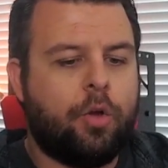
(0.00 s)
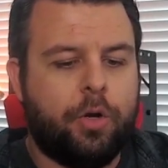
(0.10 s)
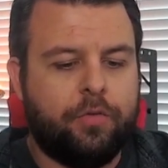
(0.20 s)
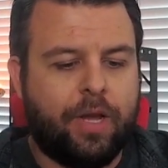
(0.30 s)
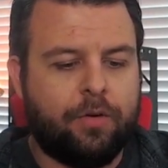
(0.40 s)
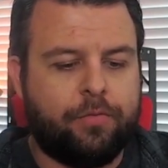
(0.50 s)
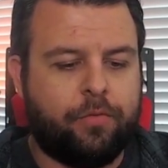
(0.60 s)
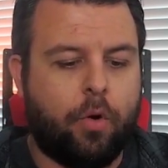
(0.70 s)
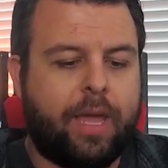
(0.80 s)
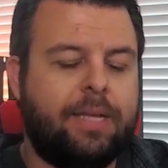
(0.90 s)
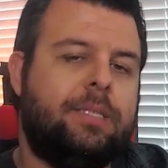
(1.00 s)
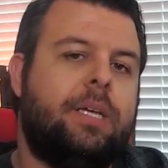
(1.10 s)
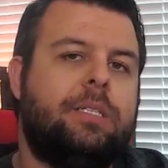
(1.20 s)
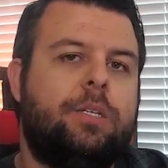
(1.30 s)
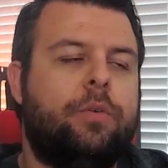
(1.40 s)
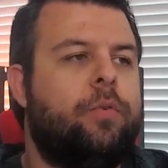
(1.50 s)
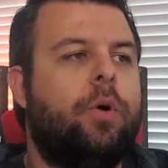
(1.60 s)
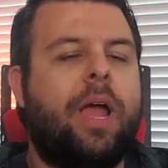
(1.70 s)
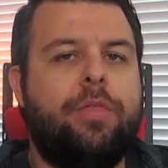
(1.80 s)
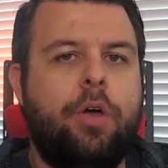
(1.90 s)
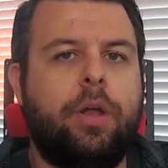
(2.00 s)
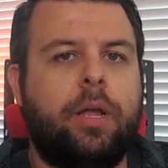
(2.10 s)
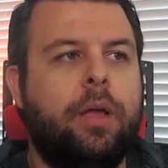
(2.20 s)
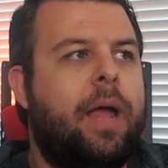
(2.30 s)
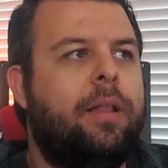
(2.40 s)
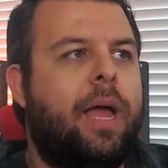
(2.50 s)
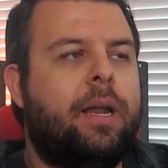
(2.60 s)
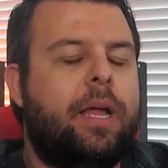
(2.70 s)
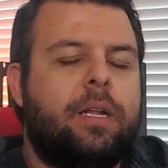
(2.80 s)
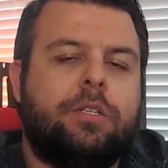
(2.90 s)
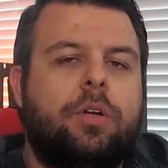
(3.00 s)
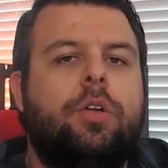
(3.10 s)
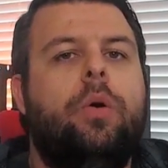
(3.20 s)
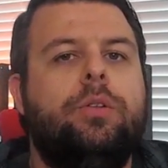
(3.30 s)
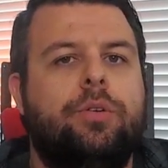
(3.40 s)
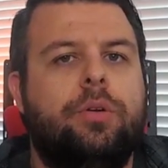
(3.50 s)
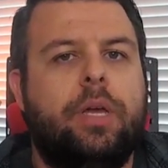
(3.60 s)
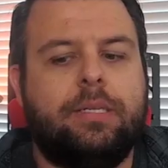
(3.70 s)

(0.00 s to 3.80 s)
could have done 4K 60 or 4K 30. And it's not going to.